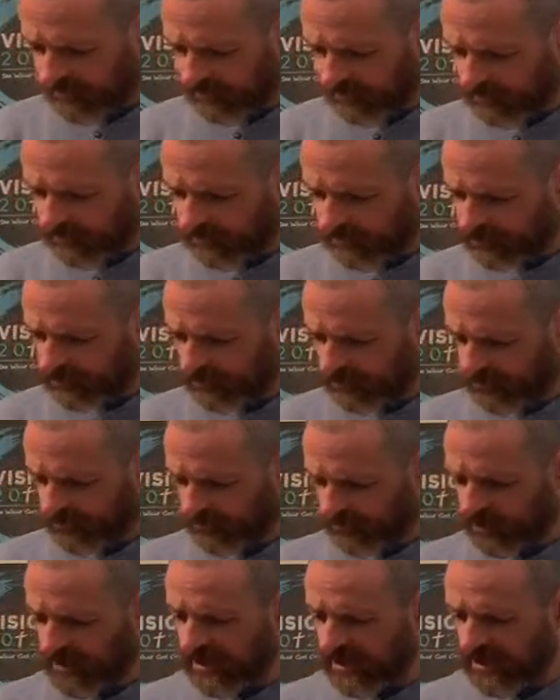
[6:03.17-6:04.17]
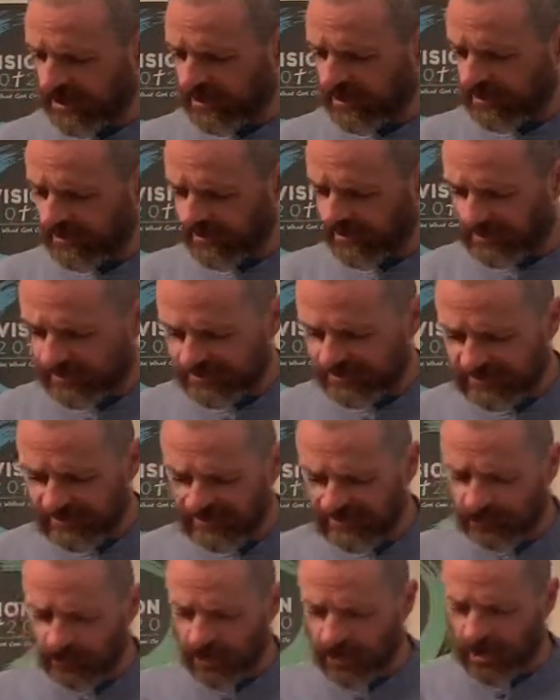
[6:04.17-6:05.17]
verse 3, it
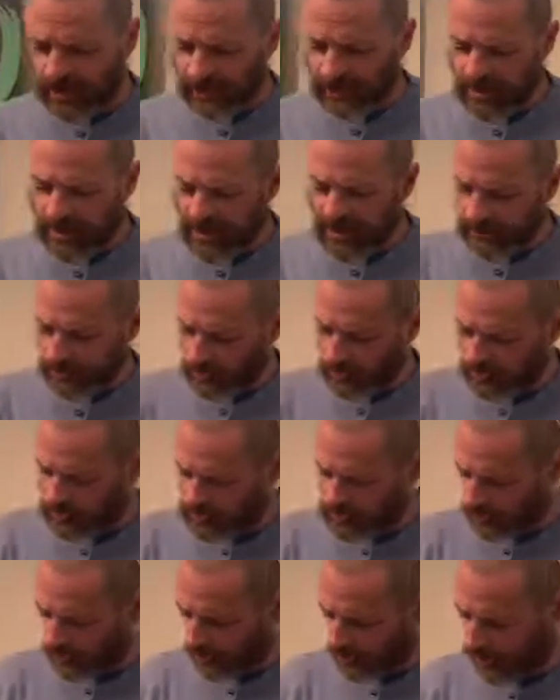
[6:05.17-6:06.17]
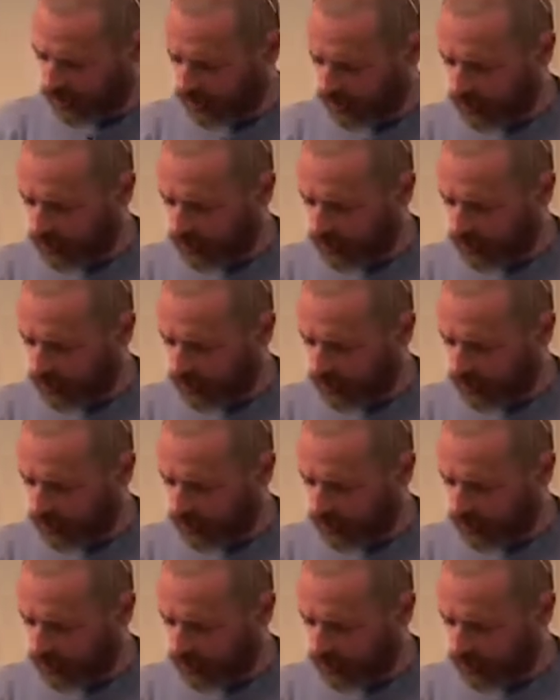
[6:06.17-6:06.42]
says, "So Abraham rose early in the